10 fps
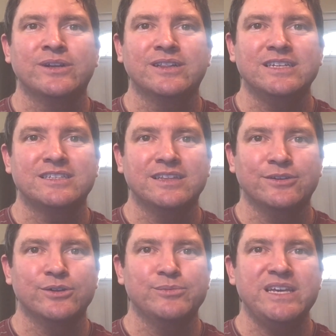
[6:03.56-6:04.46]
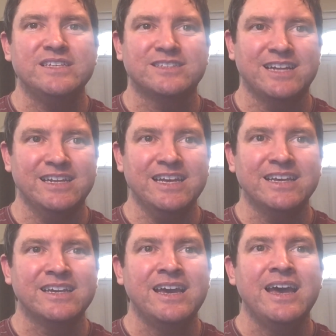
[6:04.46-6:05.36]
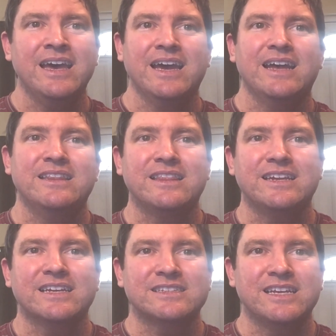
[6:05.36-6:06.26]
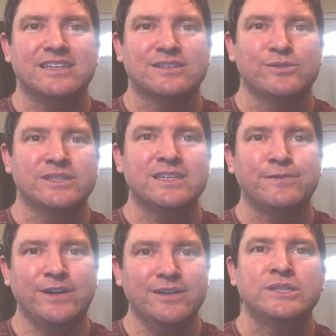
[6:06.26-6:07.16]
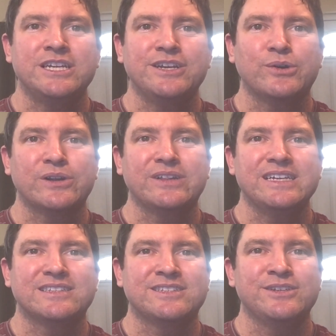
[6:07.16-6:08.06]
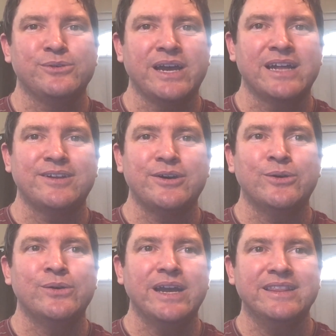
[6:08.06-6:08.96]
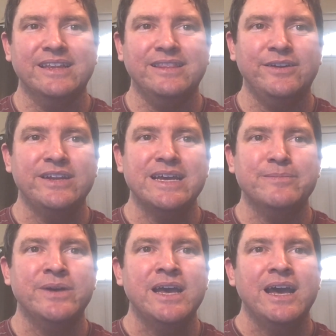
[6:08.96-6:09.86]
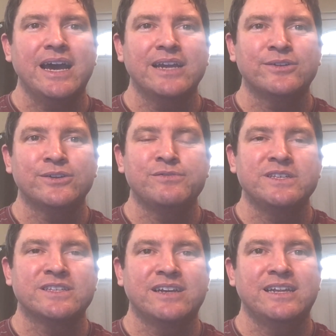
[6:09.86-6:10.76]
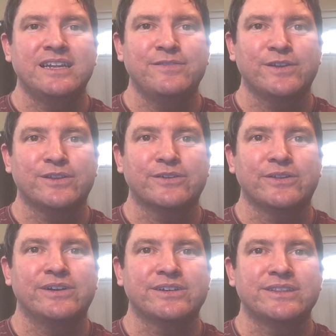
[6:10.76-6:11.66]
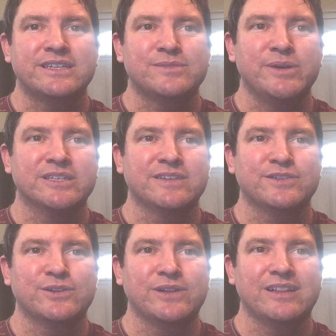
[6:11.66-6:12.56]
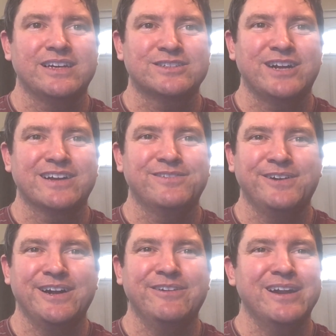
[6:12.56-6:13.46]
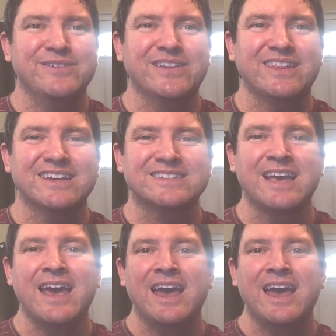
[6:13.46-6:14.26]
or at least in the group he's studying, and then the next thing is always different, which he correlates to hello and then their name. I don't know if he's gotten any further along on this because I've totally lost track of where I read about this.